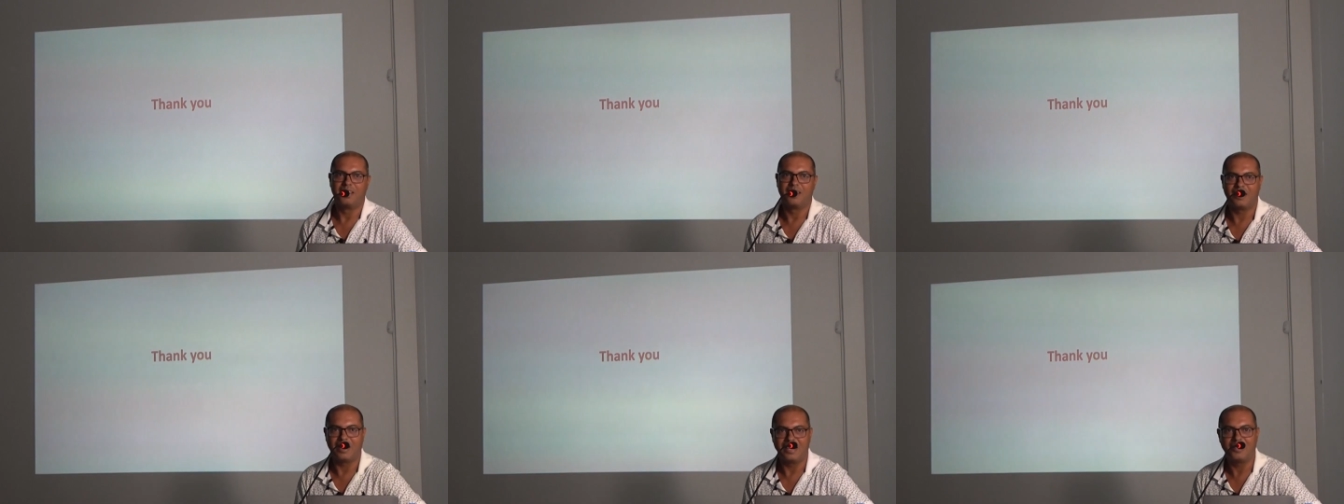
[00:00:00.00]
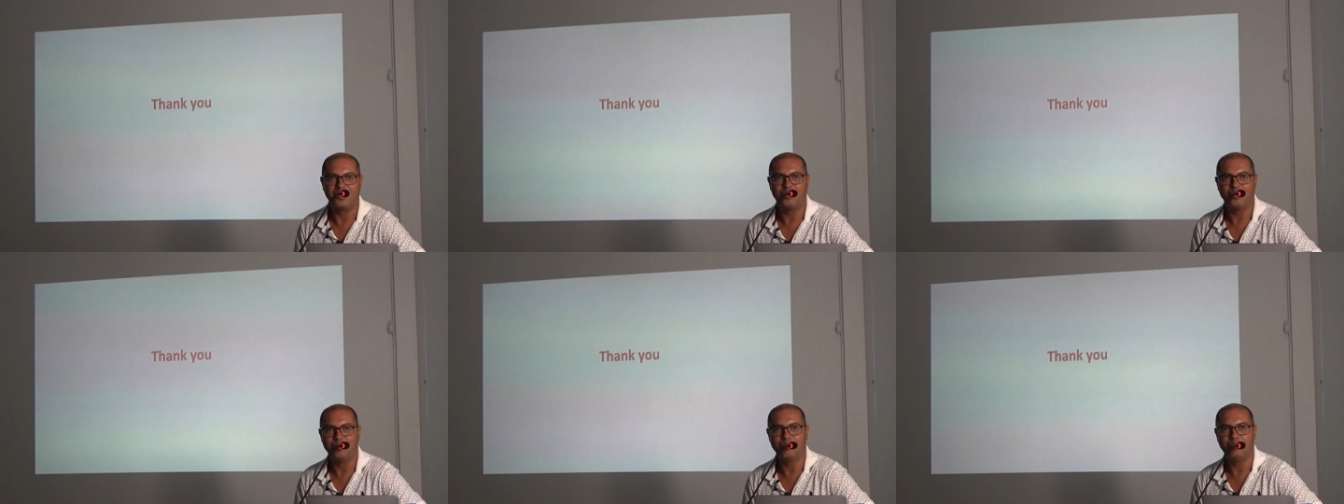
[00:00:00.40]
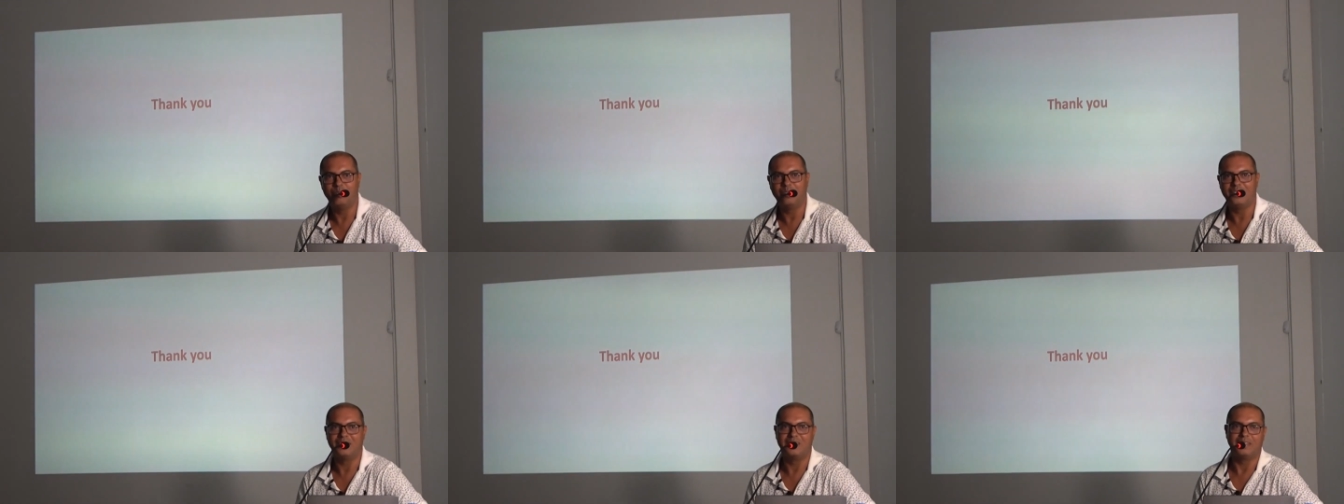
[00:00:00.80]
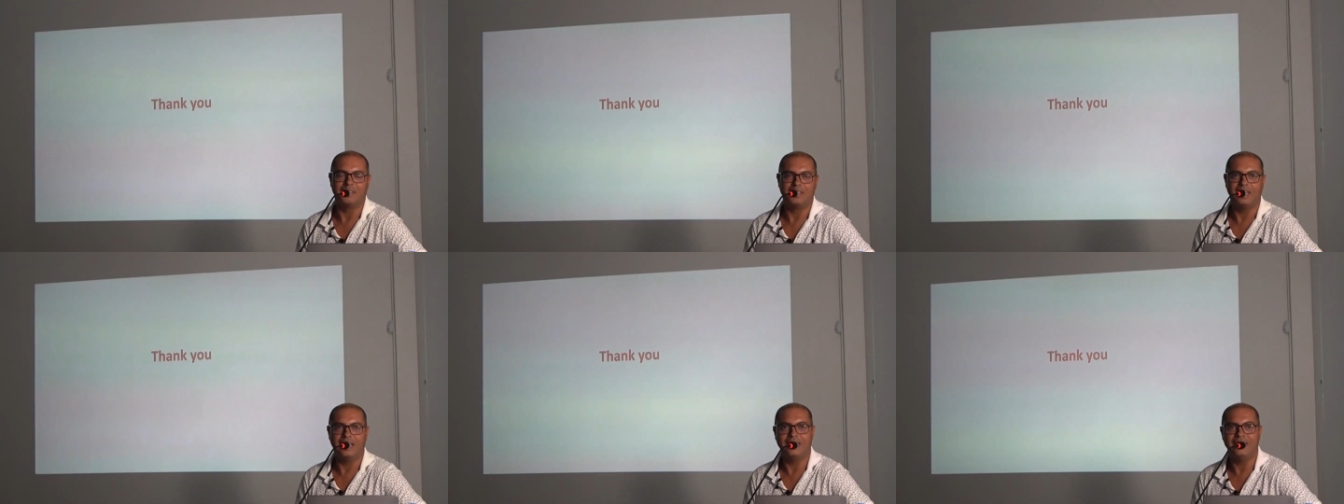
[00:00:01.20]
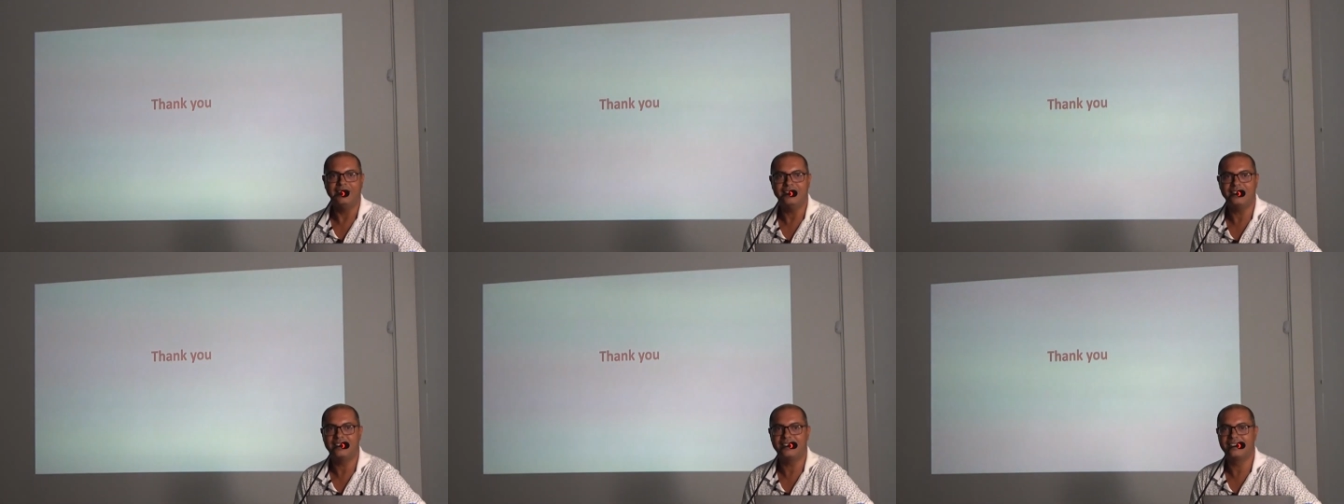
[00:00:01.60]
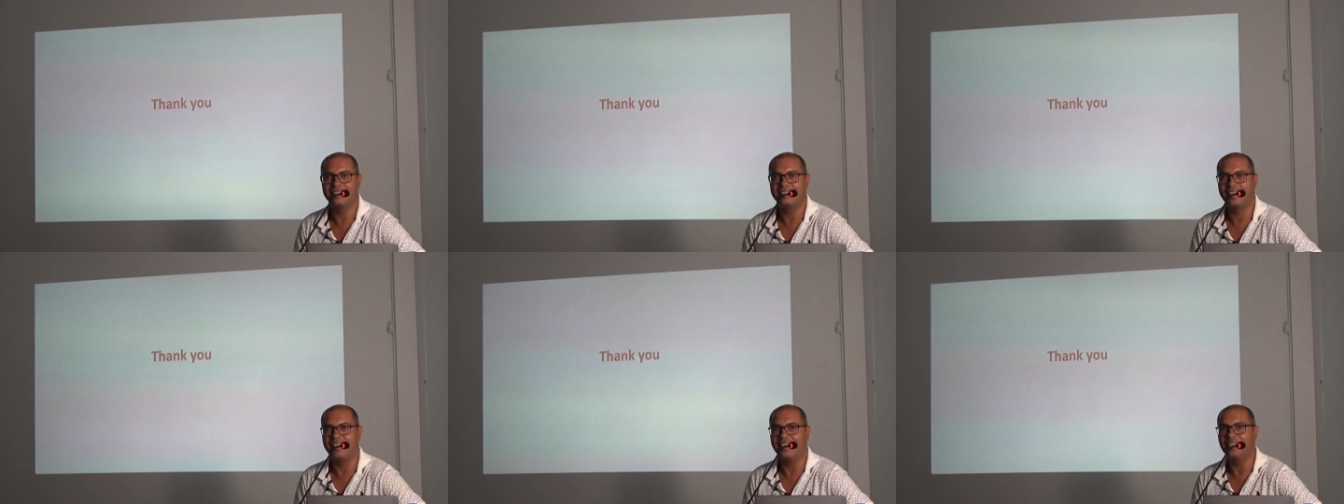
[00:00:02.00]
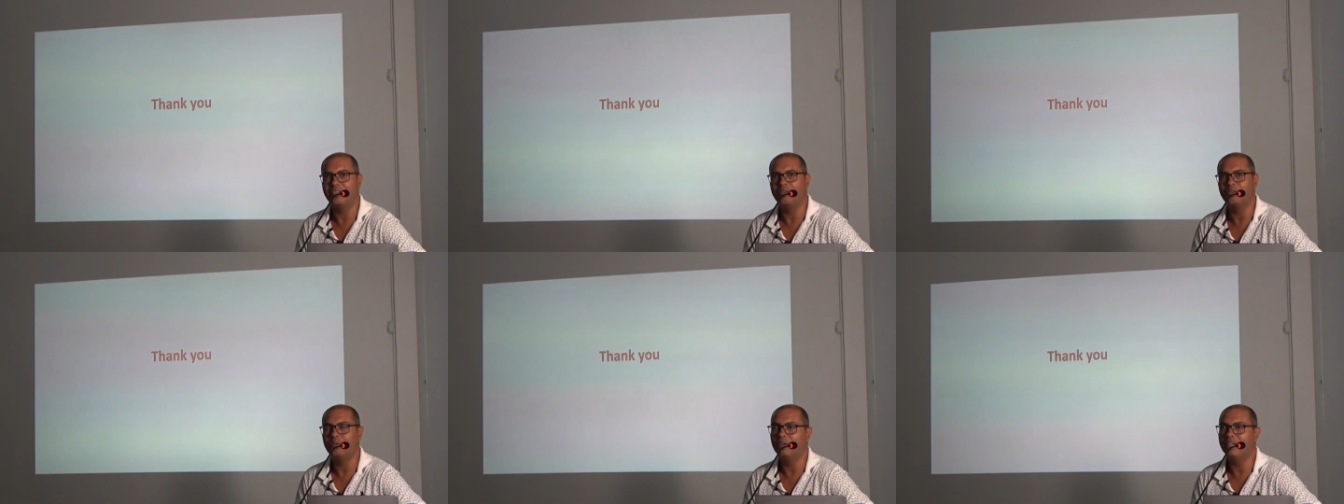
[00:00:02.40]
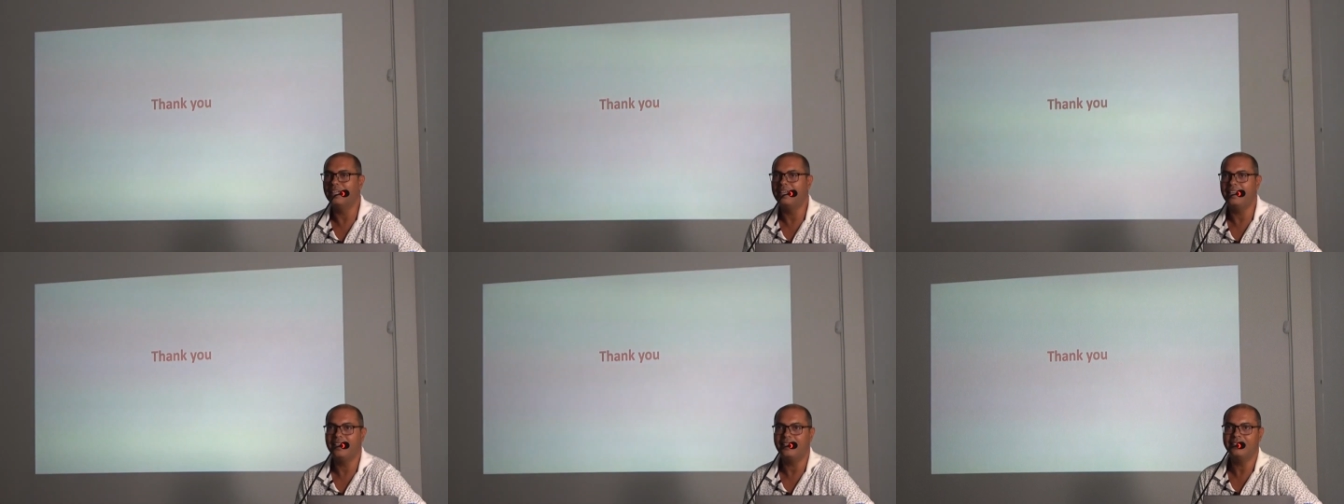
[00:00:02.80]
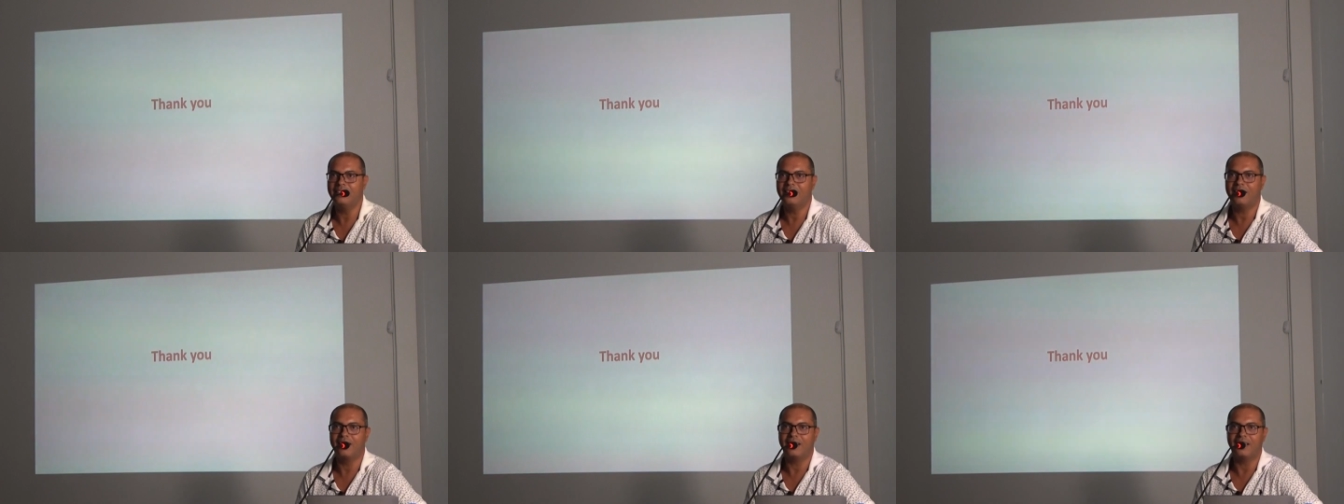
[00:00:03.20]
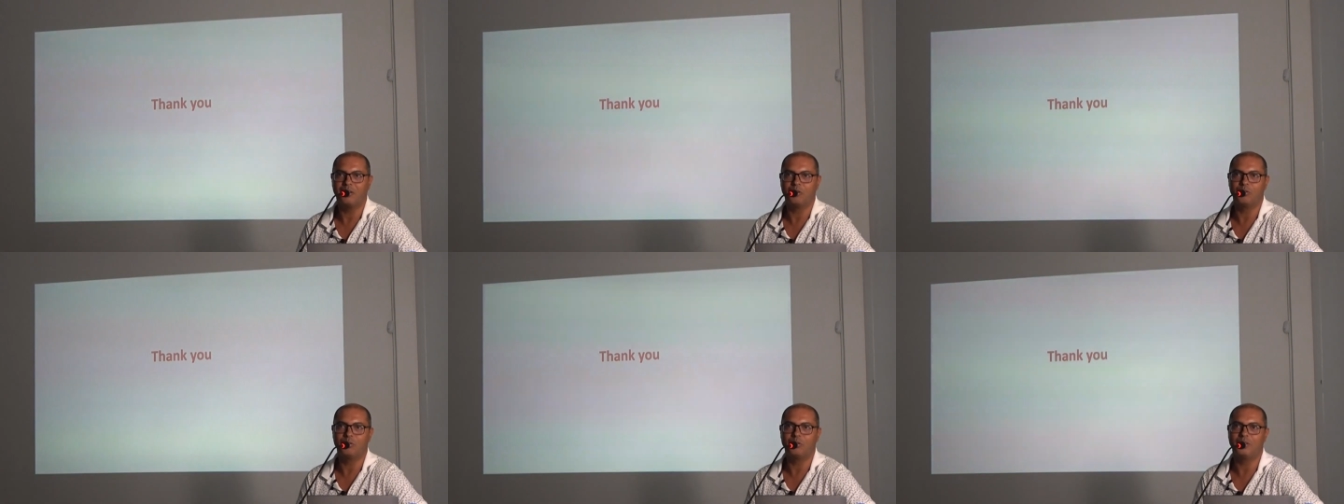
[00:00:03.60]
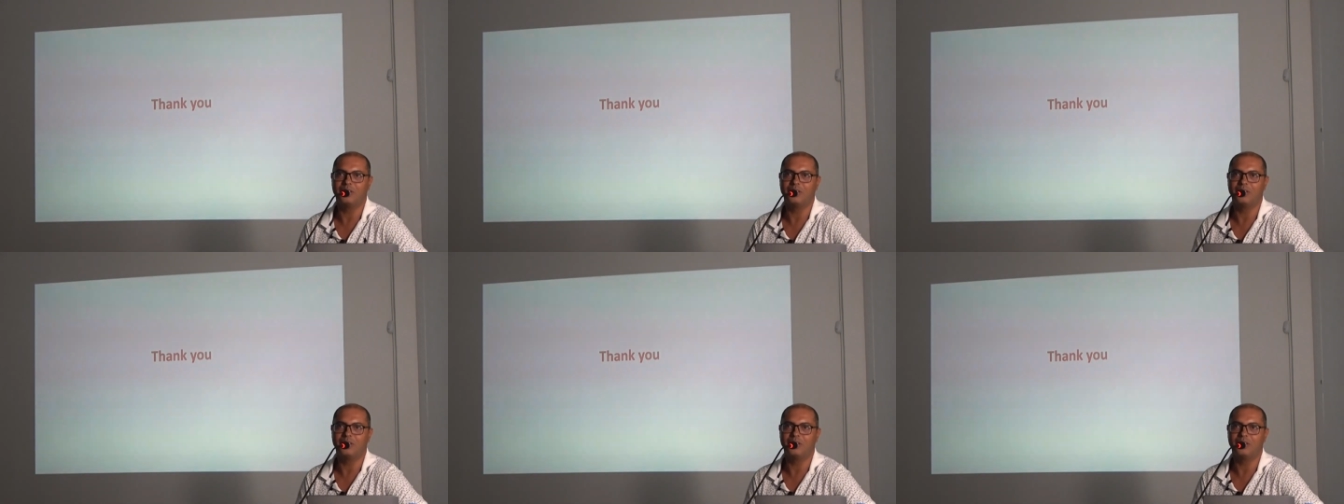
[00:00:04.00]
Thank you, Yanis. Thank you, Hélène. Thank you,